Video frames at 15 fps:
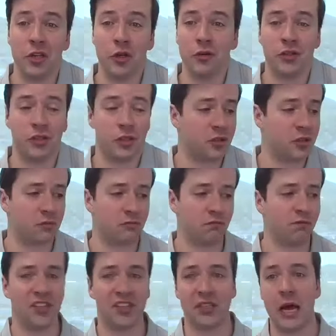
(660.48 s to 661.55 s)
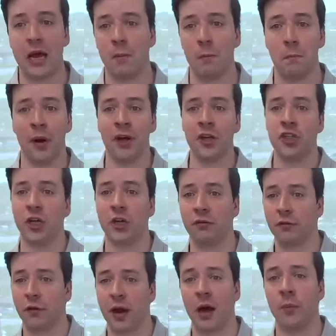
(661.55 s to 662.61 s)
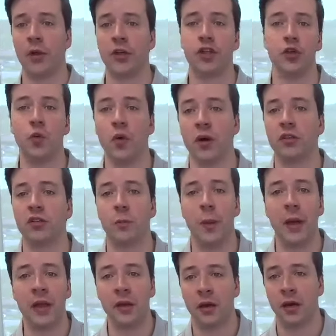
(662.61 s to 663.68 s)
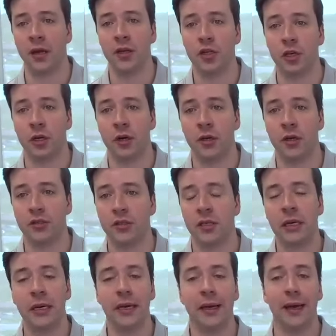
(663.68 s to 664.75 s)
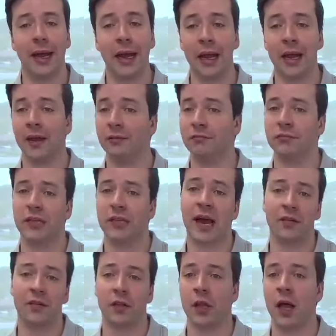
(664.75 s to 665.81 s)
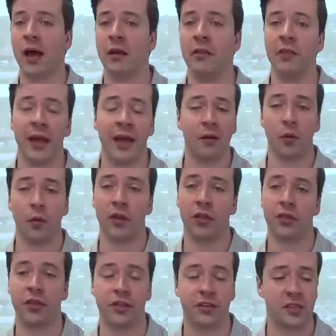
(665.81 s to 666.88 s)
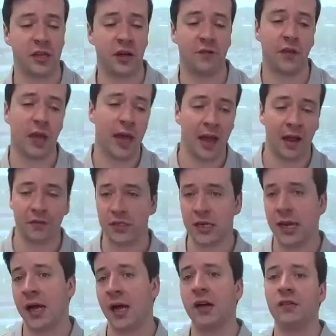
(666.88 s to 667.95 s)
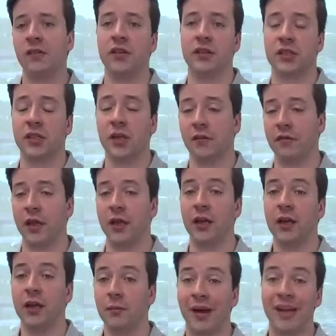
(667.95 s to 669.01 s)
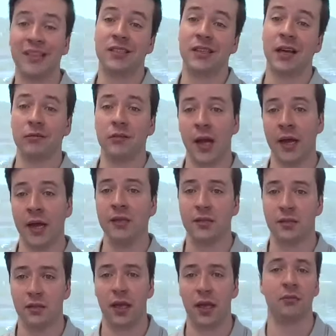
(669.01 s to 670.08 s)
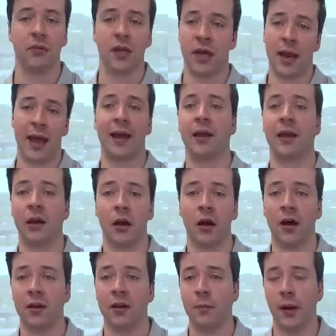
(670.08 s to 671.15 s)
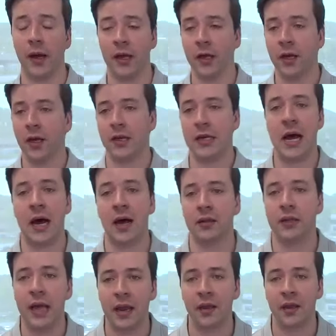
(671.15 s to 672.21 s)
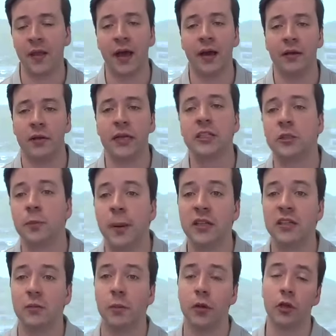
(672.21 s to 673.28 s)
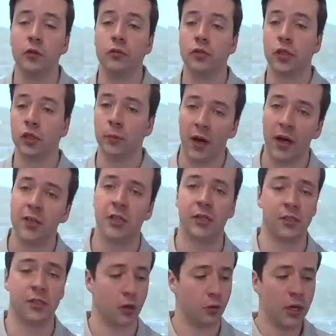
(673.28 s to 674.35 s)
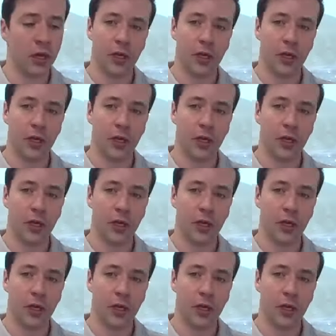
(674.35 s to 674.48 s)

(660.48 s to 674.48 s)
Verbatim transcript: do is just set a budget for how much you want to spend on insurance and kind of align that with the stuff you have to have and the stuff that might sound nice and adding it on, but not letting that expense balloon too much. And so